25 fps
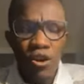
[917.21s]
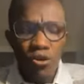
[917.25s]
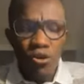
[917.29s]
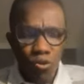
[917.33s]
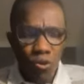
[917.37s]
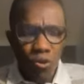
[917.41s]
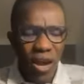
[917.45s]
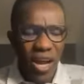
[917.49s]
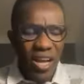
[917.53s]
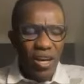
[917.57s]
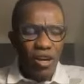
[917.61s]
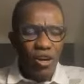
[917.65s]

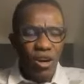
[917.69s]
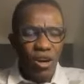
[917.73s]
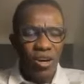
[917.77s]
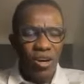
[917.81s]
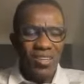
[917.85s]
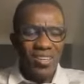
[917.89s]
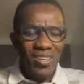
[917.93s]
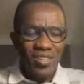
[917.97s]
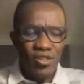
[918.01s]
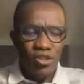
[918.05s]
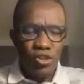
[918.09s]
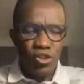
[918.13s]
Where
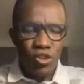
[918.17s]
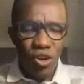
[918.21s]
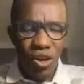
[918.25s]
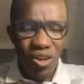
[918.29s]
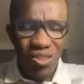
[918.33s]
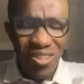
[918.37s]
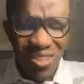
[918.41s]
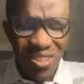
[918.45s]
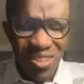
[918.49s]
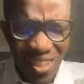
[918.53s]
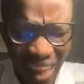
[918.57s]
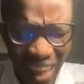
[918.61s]
God is
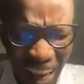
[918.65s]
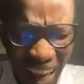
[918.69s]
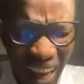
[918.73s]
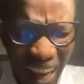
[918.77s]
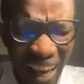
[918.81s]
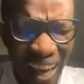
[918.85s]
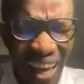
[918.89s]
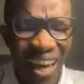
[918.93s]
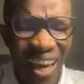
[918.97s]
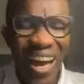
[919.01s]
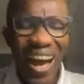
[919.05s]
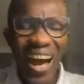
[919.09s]
not
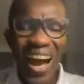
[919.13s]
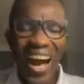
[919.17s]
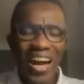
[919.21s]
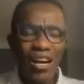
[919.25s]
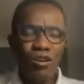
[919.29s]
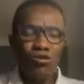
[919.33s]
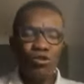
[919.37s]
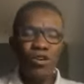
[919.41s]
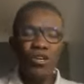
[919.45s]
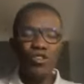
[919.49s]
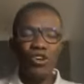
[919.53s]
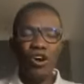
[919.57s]
there, I
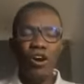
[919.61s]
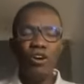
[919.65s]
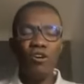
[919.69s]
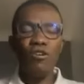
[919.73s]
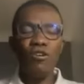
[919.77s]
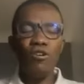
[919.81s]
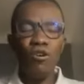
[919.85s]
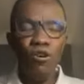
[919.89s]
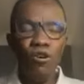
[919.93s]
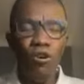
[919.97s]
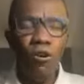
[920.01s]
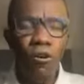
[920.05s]
will not
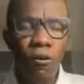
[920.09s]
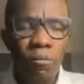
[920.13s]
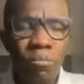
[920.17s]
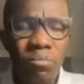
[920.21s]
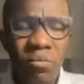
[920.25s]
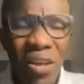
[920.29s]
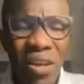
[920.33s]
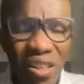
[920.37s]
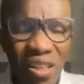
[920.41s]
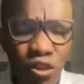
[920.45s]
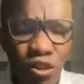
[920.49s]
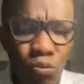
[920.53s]
go
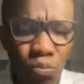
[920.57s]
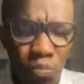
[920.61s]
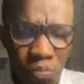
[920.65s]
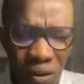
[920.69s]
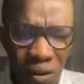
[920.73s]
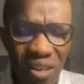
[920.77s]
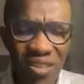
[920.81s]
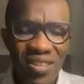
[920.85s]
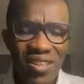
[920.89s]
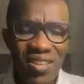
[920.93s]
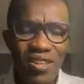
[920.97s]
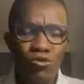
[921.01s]
to
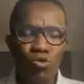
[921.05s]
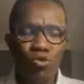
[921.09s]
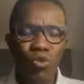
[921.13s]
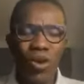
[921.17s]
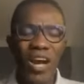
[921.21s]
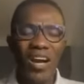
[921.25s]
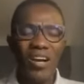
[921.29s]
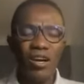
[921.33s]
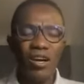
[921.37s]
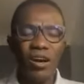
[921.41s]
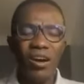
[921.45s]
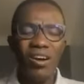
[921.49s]
places
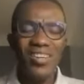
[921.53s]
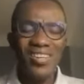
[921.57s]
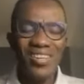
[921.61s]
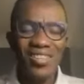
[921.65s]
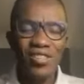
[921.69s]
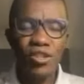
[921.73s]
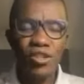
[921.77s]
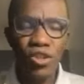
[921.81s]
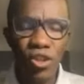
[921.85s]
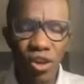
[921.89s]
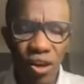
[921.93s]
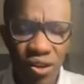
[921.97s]
where God
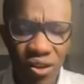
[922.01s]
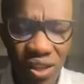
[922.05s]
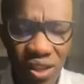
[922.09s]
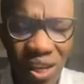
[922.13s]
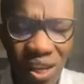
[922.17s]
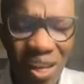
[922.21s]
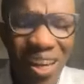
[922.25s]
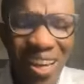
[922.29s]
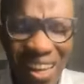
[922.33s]
is not.